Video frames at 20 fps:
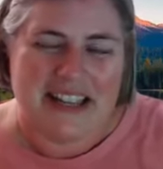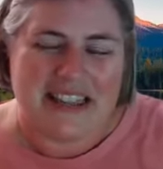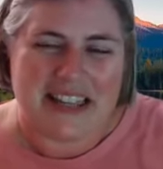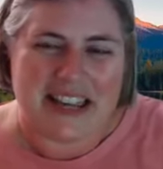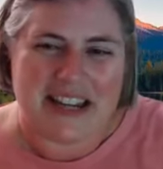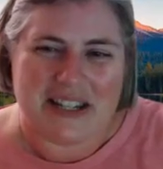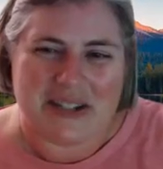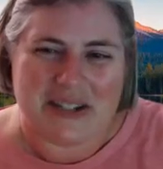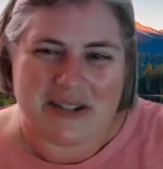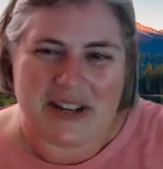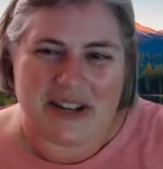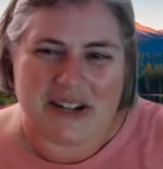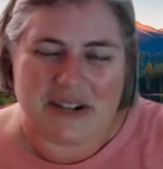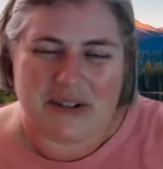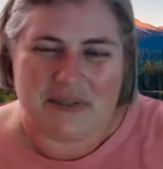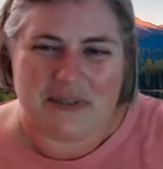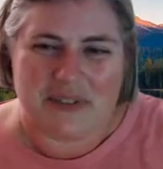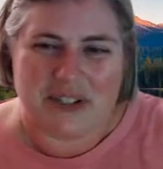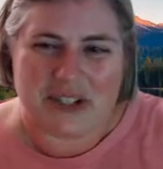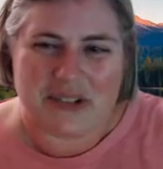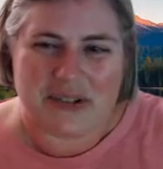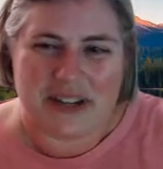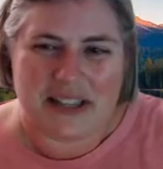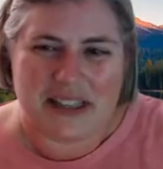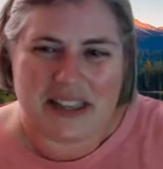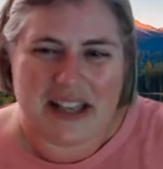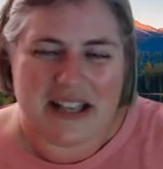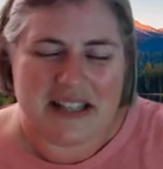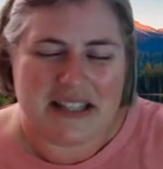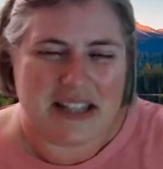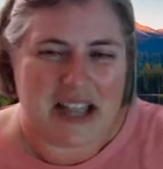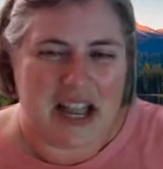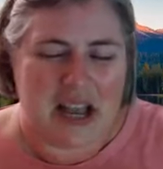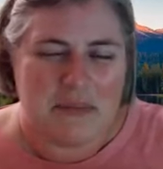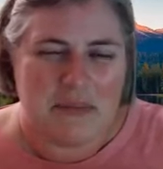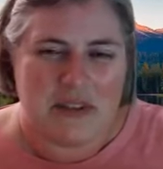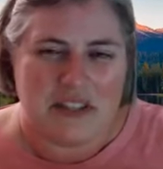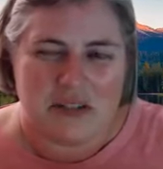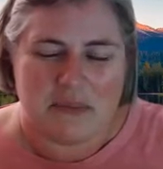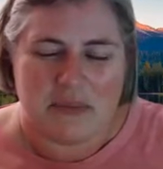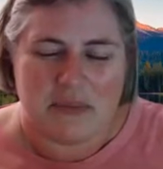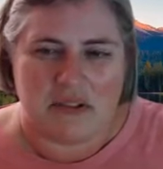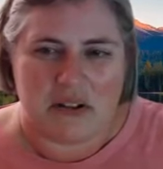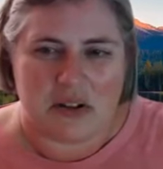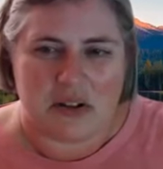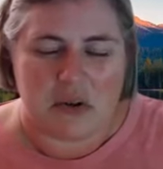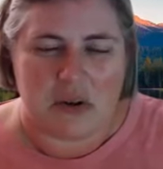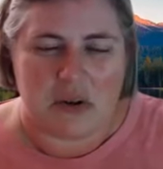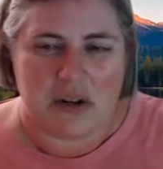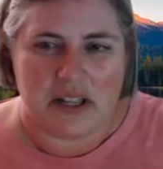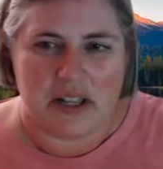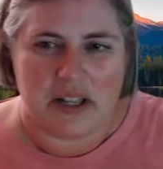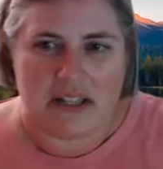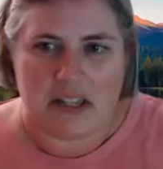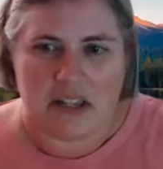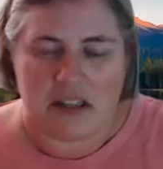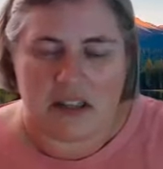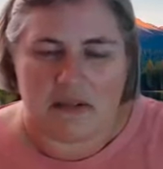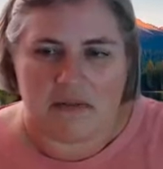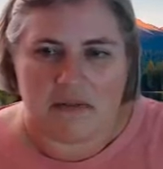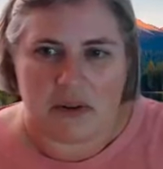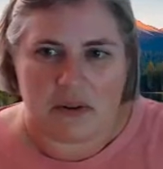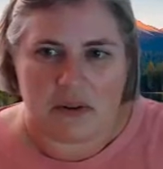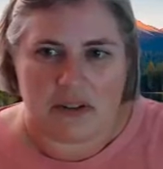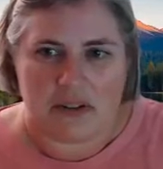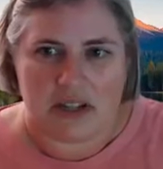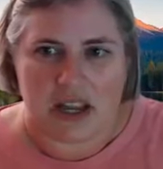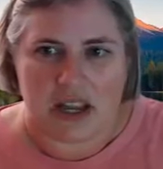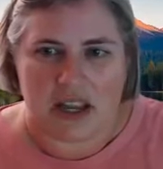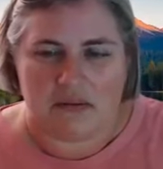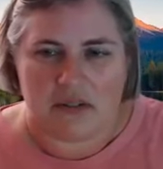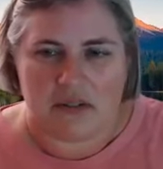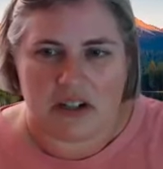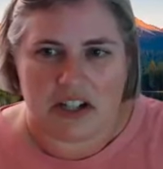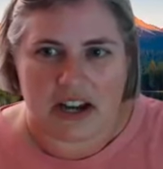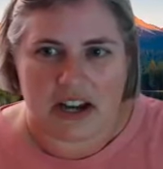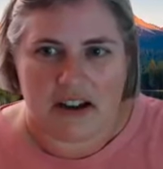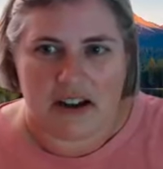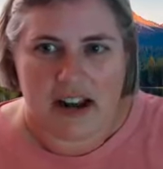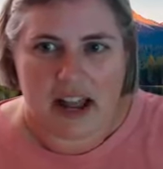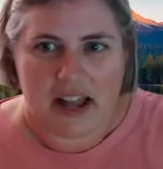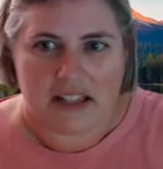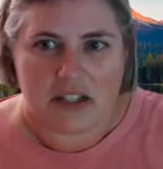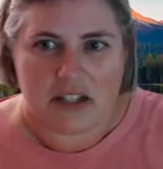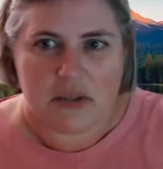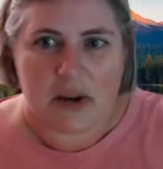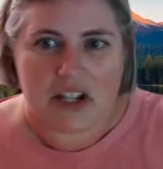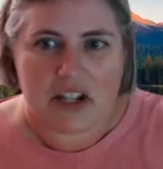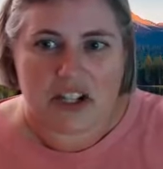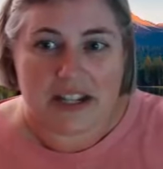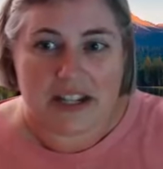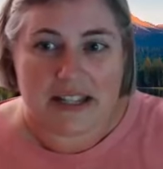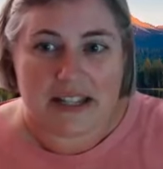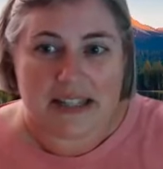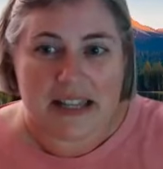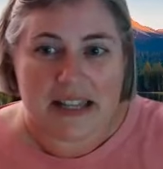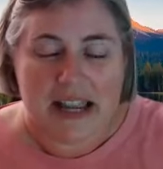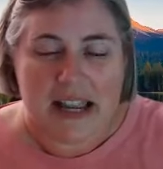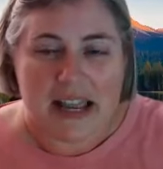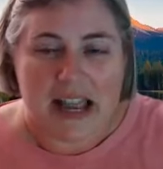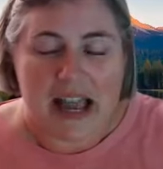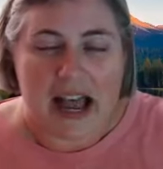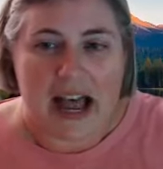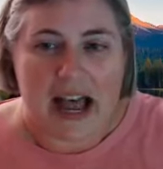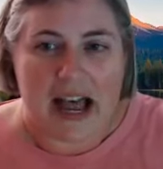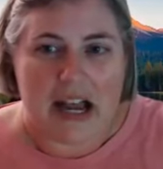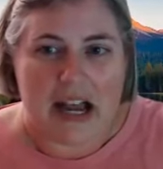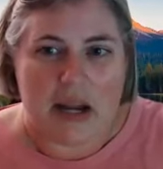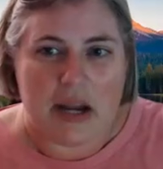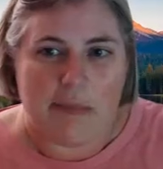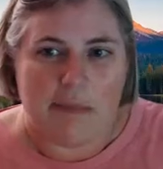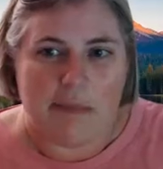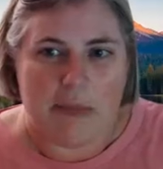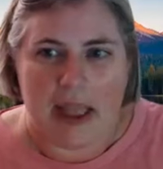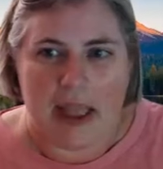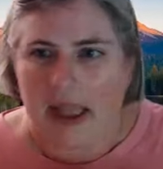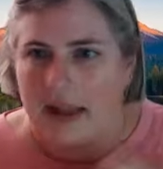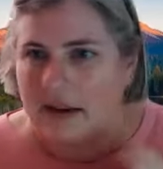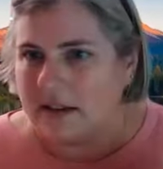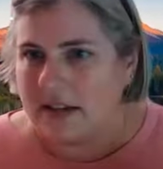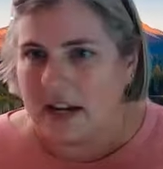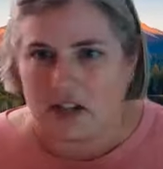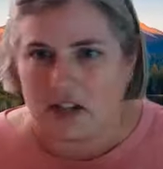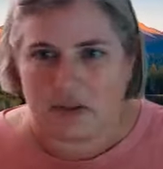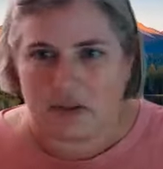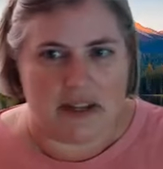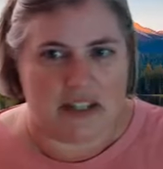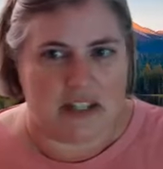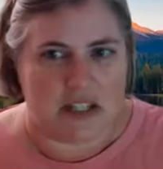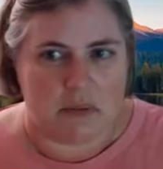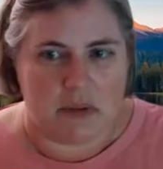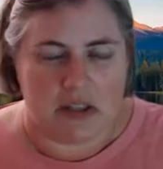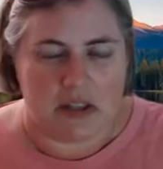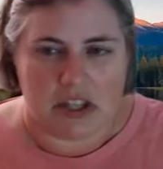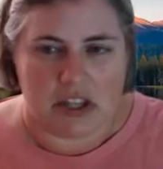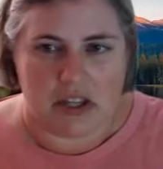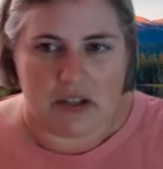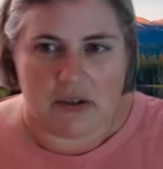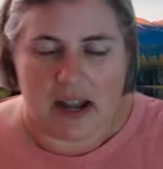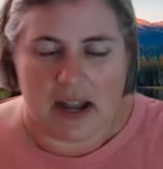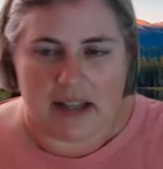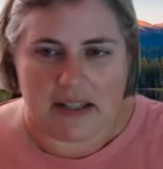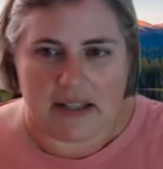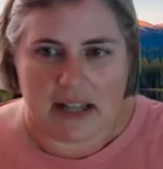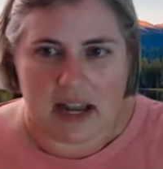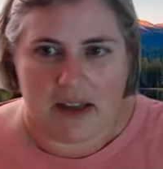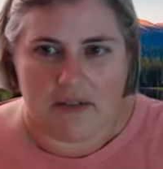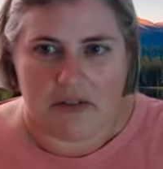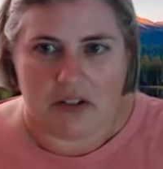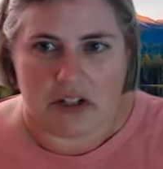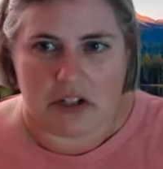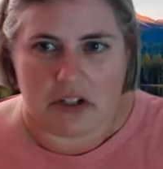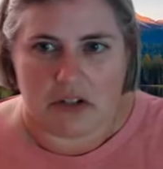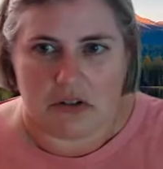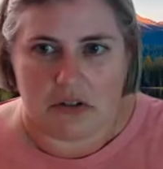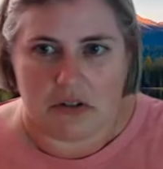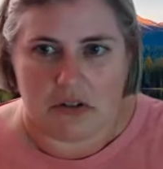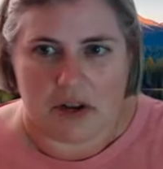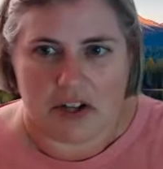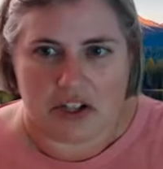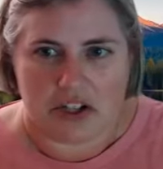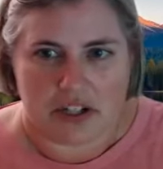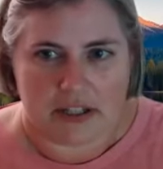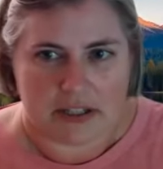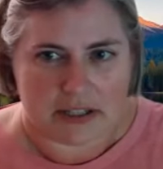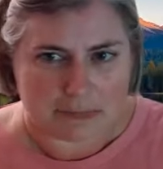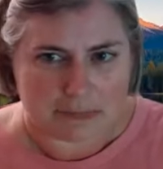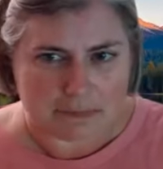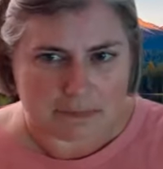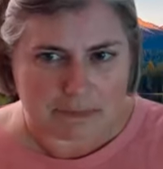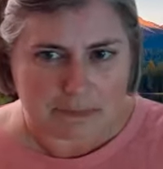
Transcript: Thank you, Daniel, for doing this. This will be recorded so that folks can reach out and ask questions and touch bases with you as they have additional questions.